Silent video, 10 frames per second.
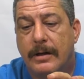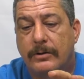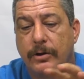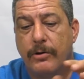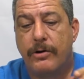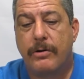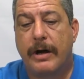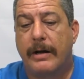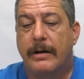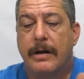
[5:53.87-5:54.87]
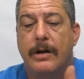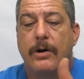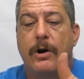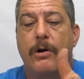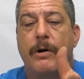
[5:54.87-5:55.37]
so you can
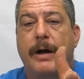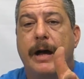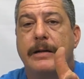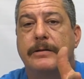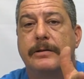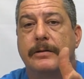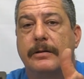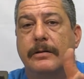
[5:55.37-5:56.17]
go against